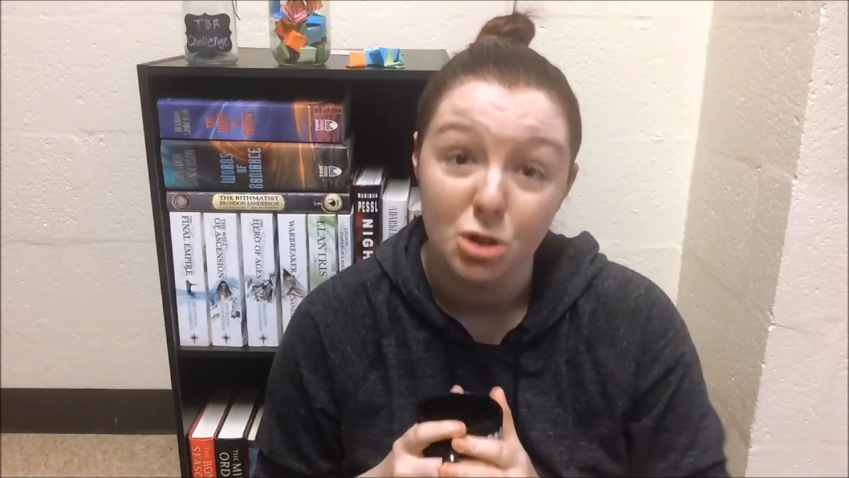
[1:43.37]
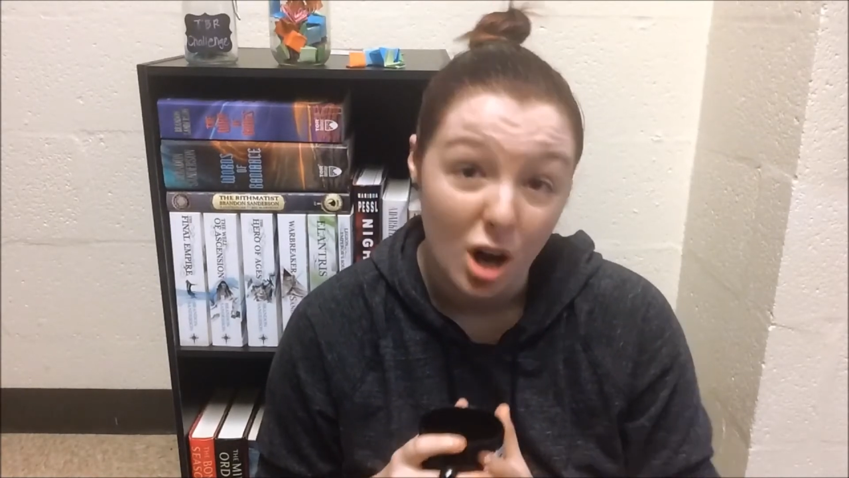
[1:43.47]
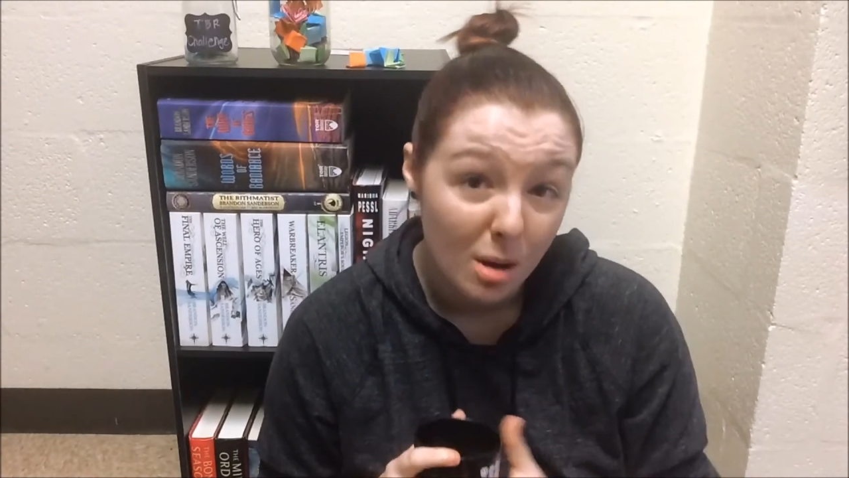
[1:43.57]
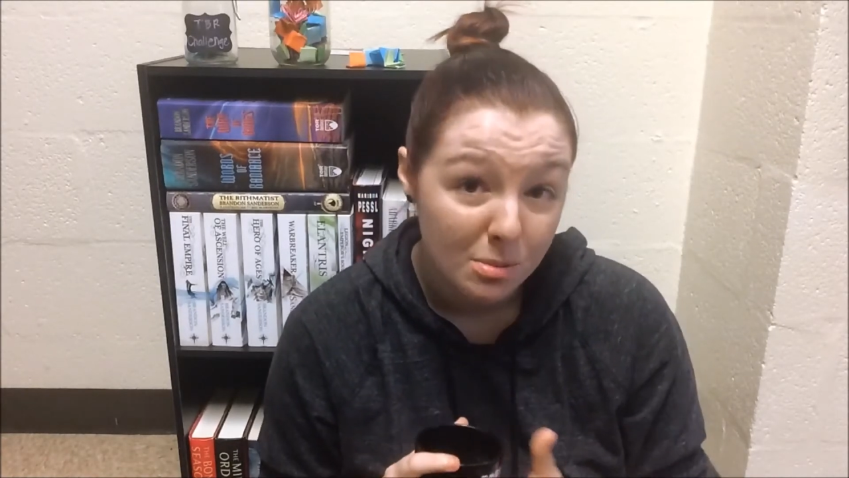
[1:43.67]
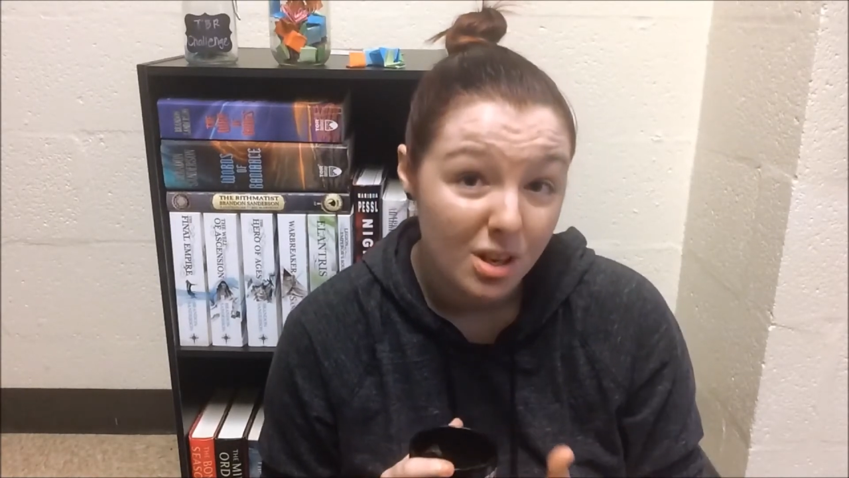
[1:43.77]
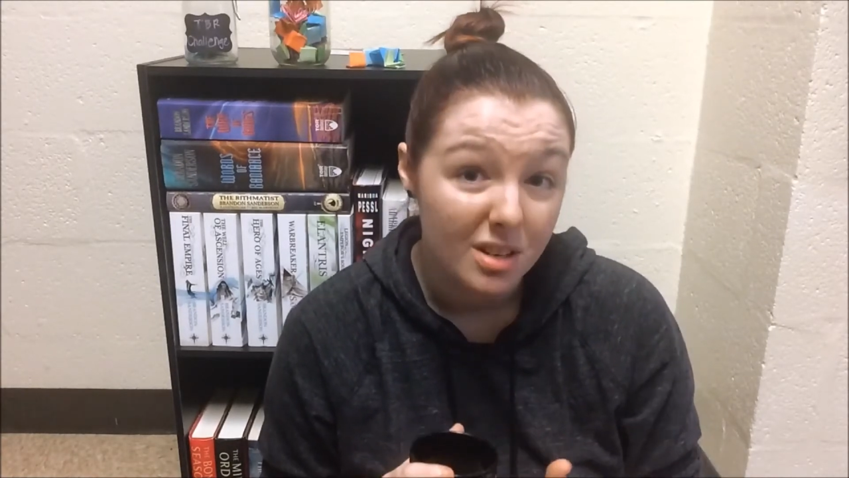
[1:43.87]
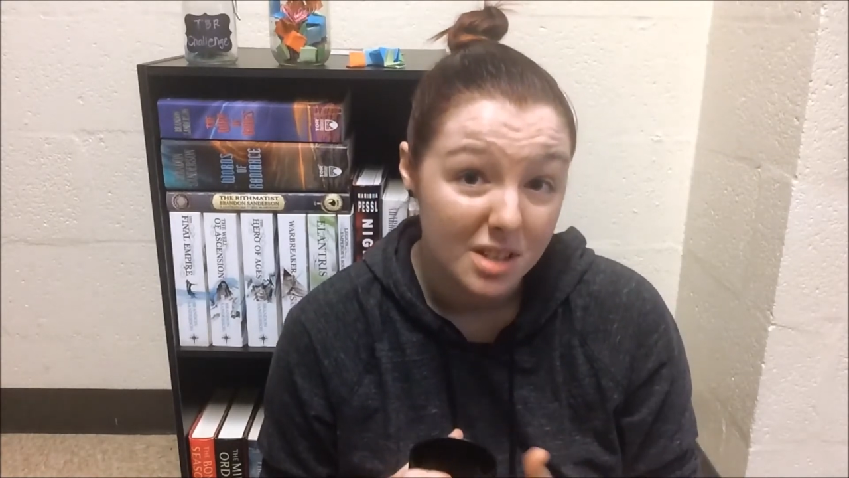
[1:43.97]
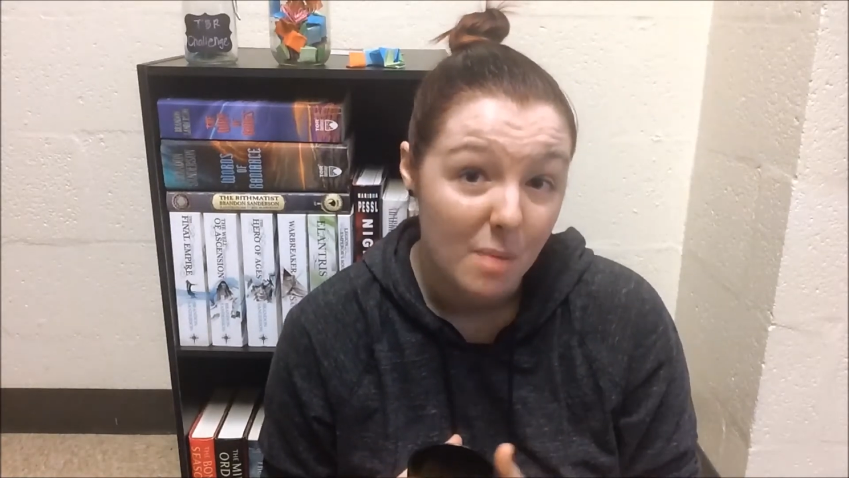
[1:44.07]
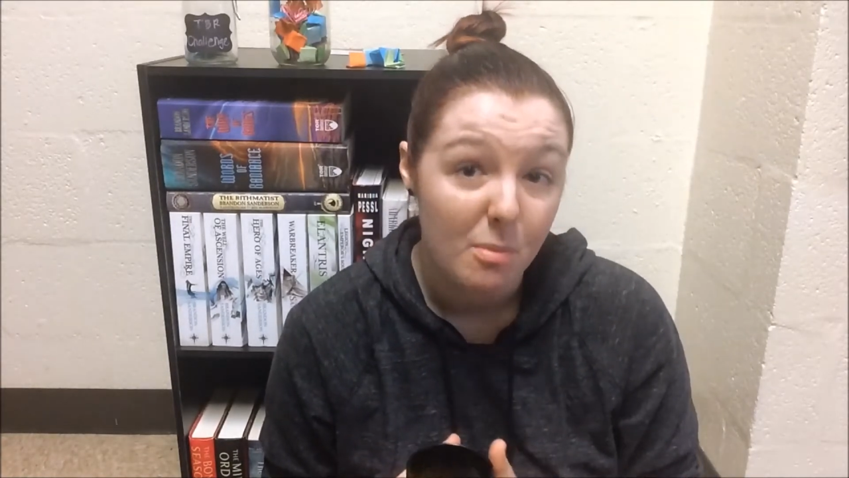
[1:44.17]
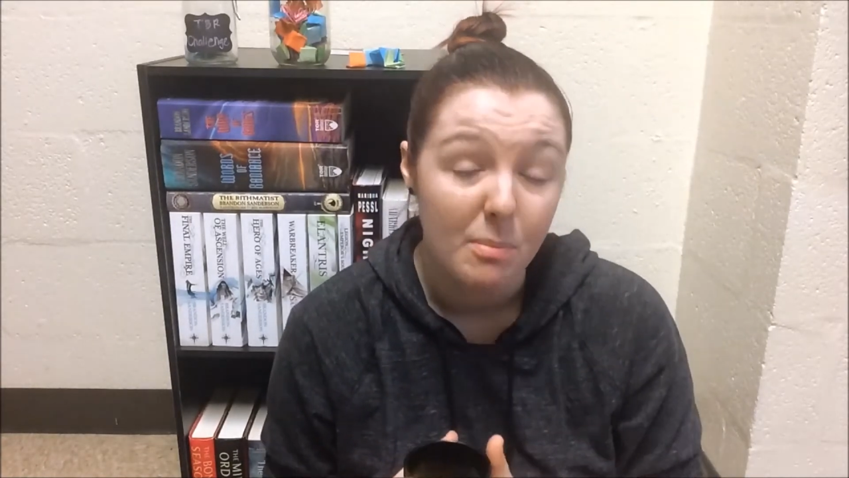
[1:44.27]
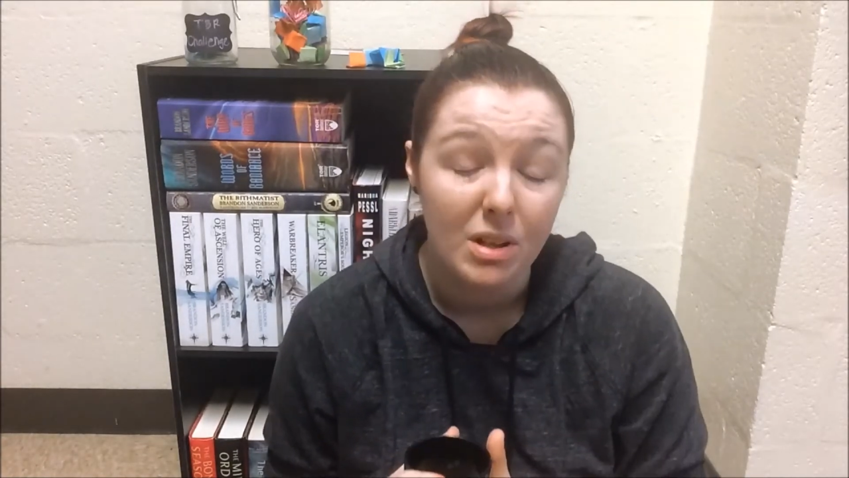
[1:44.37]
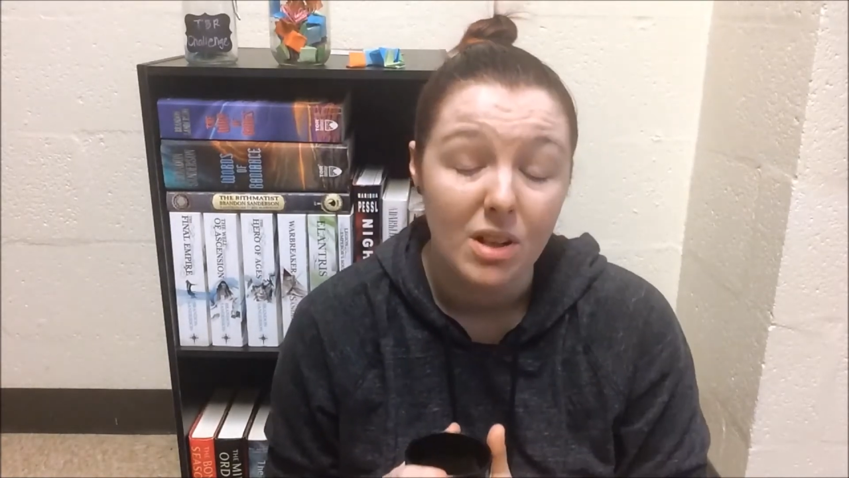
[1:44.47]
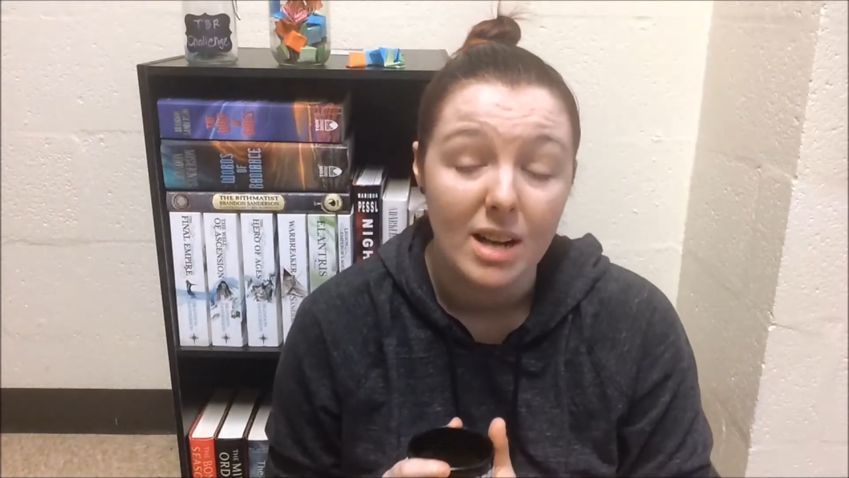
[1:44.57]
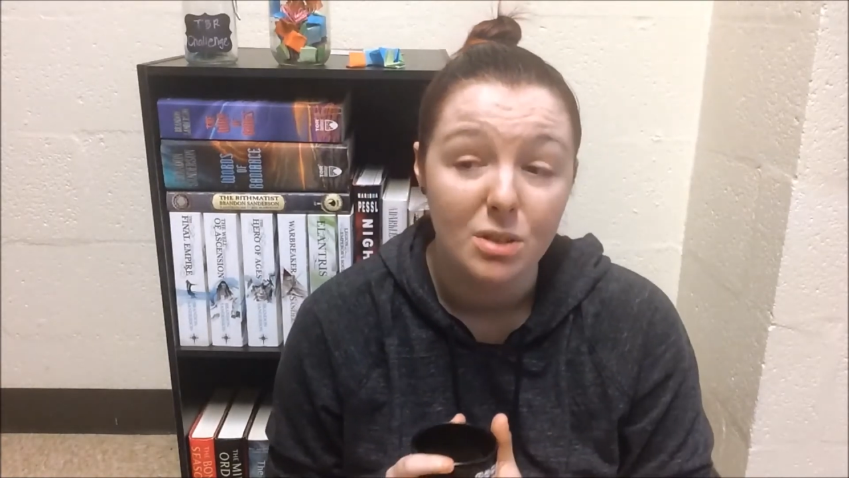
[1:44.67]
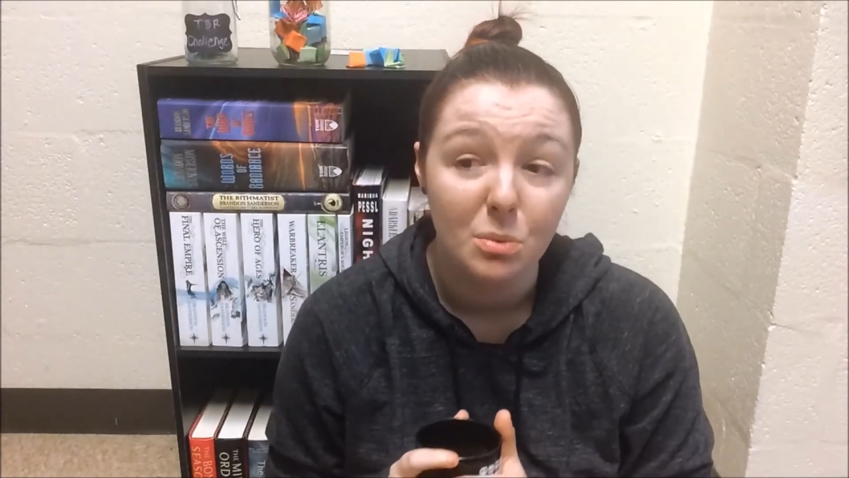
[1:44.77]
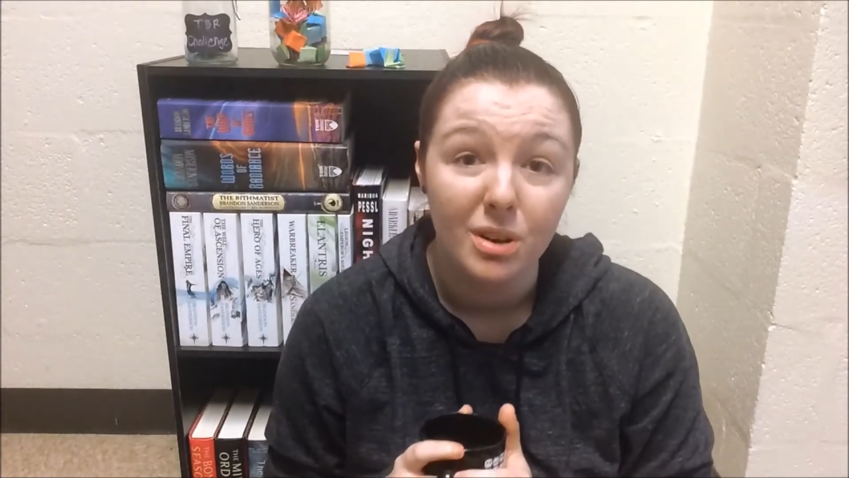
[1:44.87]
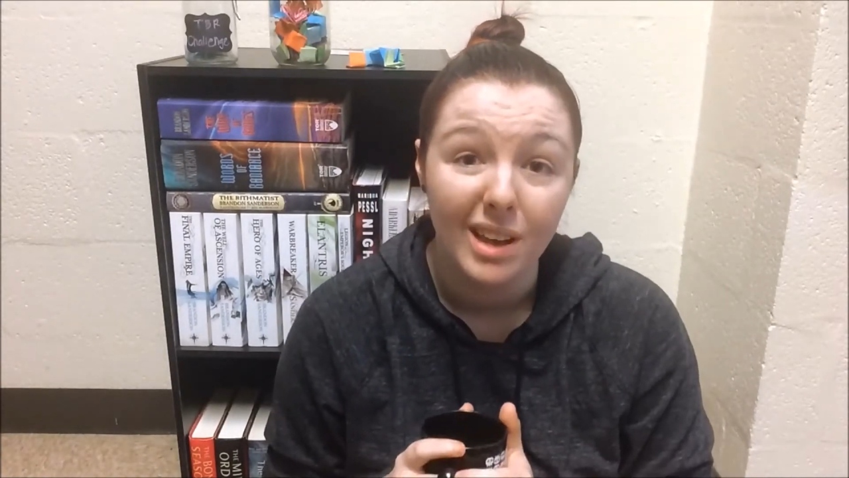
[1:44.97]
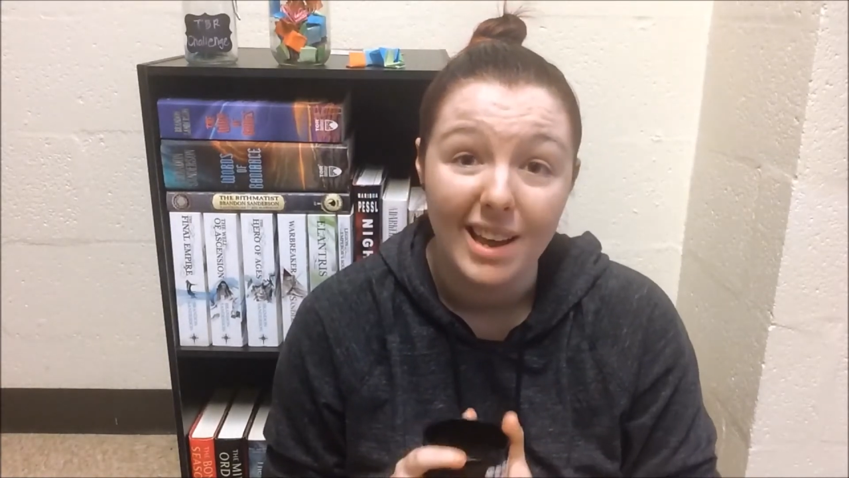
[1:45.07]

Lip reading: jobs on top of my classwork